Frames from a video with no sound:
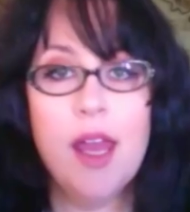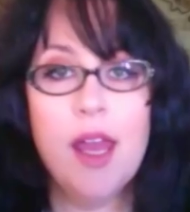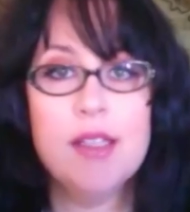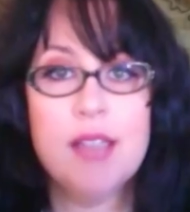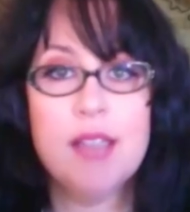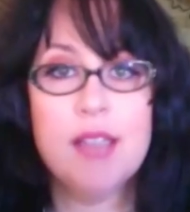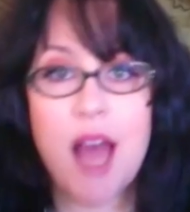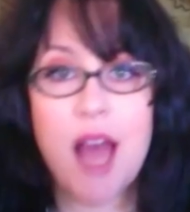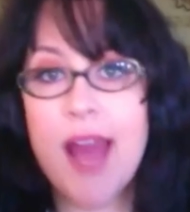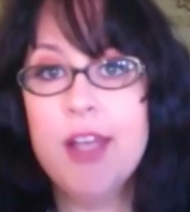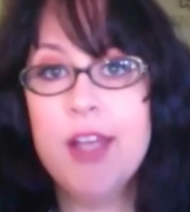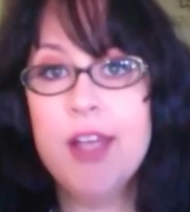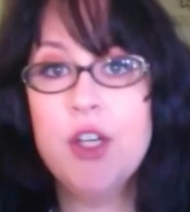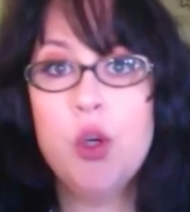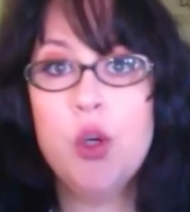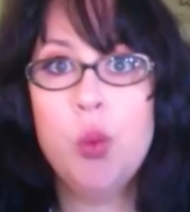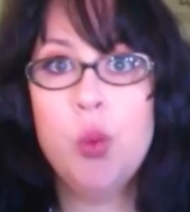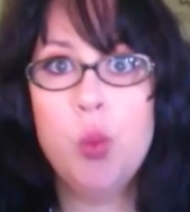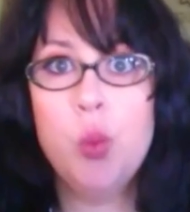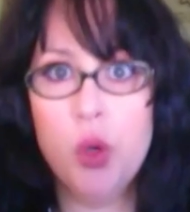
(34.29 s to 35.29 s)

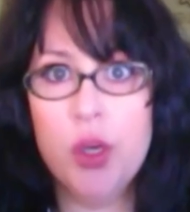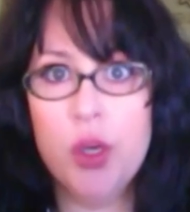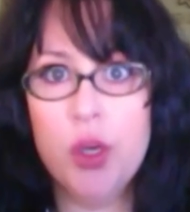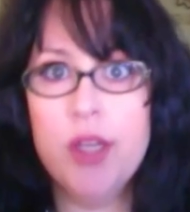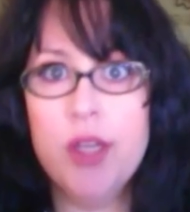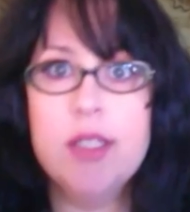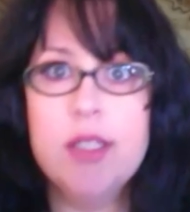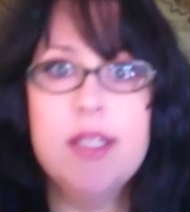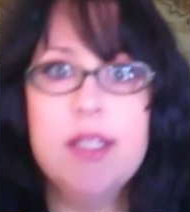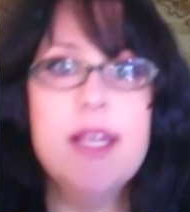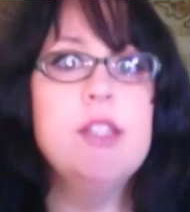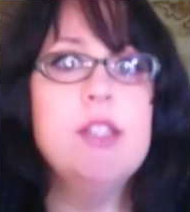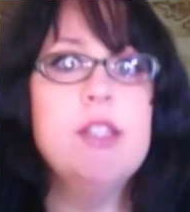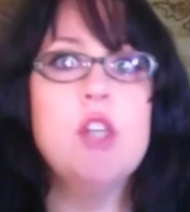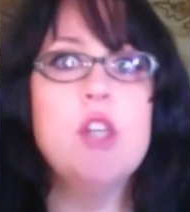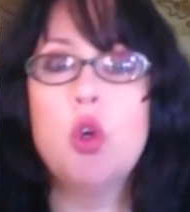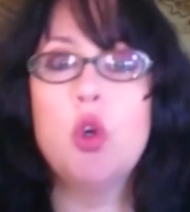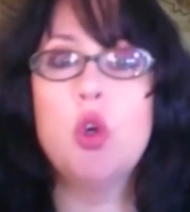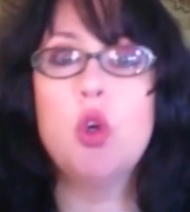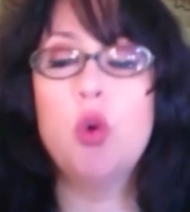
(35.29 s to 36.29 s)
Tiger Woods is
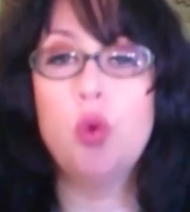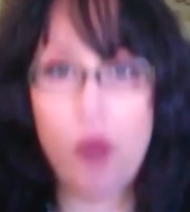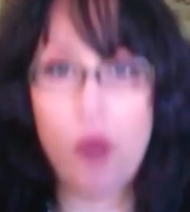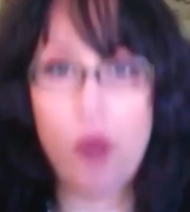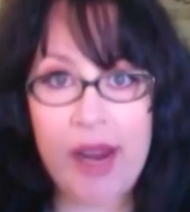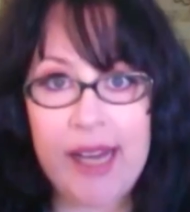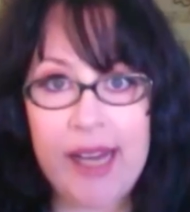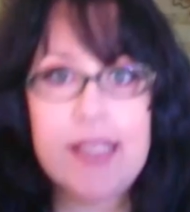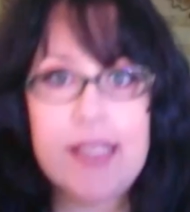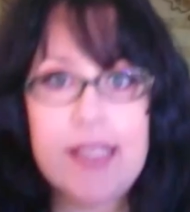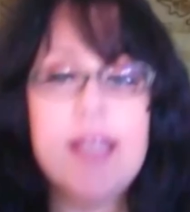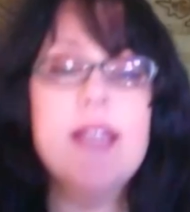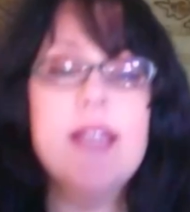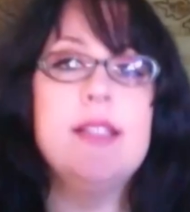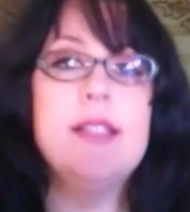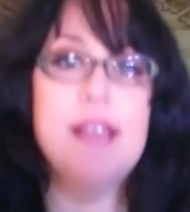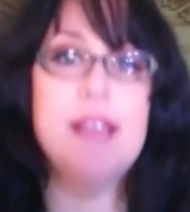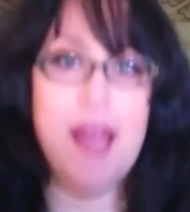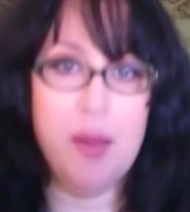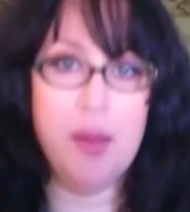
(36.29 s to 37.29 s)
a great
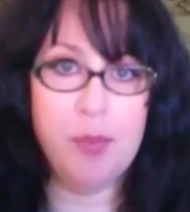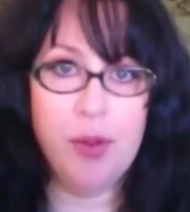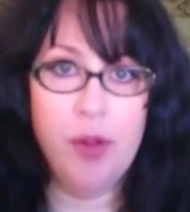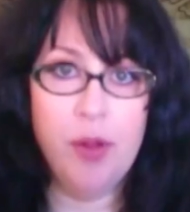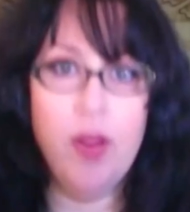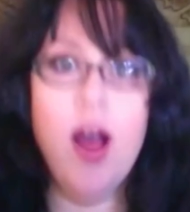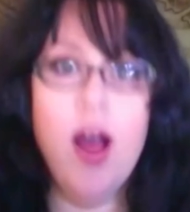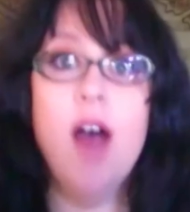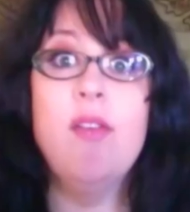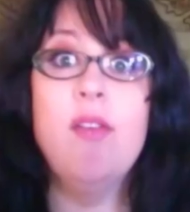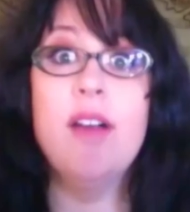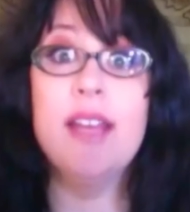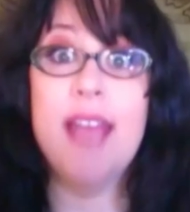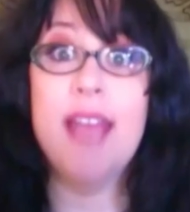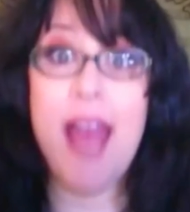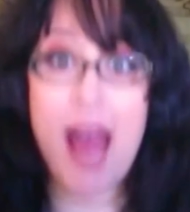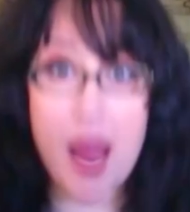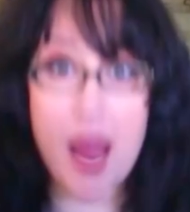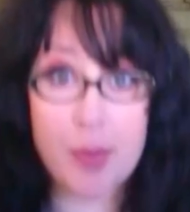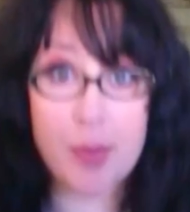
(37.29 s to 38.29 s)
example of a
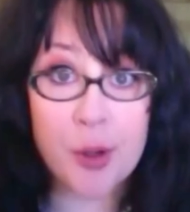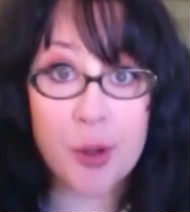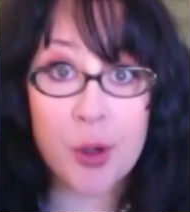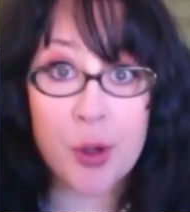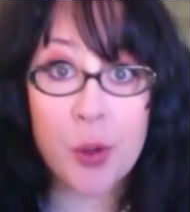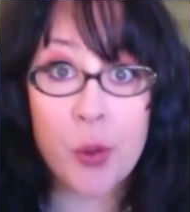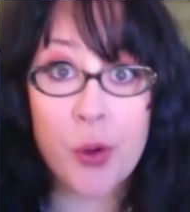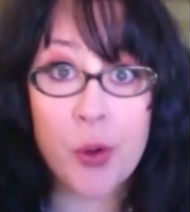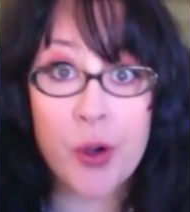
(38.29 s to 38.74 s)
Capricorn.